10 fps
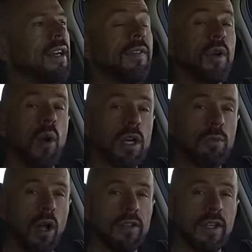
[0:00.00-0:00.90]
If you want a
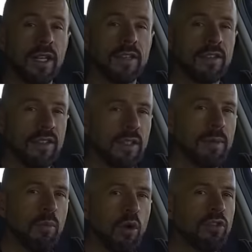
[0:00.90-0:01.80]
multi-link that's a little
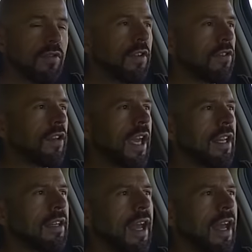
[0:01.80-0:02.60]
bit more sophisticated